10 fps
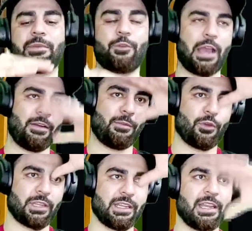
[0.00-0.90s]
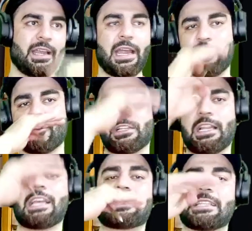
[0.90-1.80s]
if you have a mountain and you
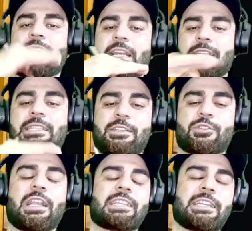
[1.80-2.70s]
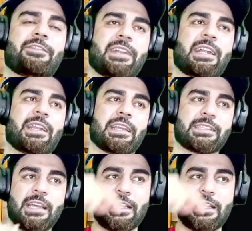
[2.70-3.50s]
slice these rings, you slice infinite rings,